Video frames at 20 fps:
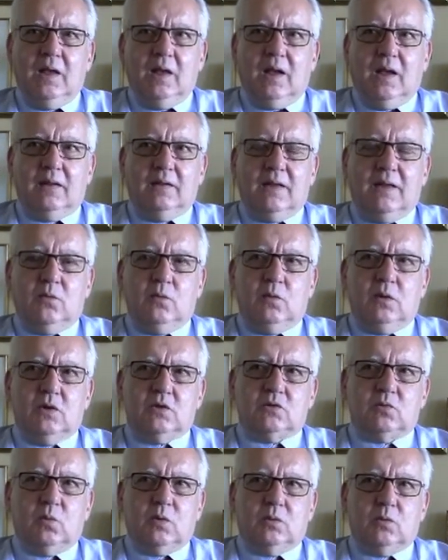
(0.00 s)
And that
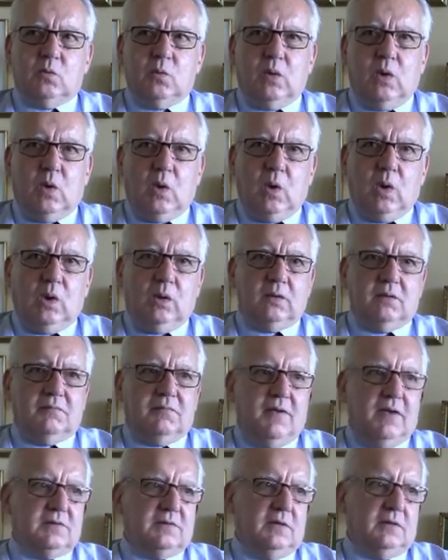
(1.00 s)
was what we call the
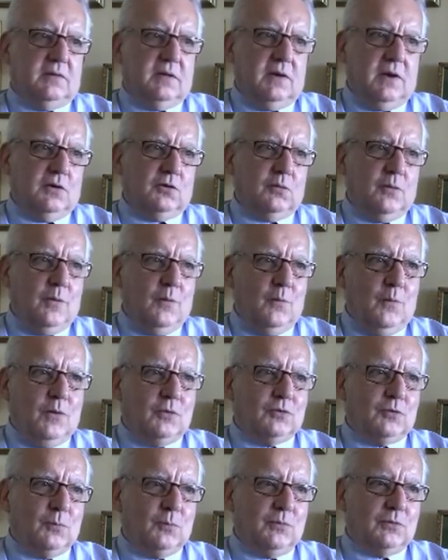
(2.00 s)
first international
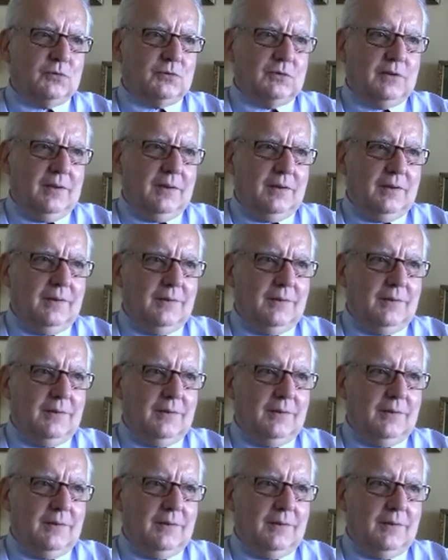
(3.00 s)
workshop on CLL.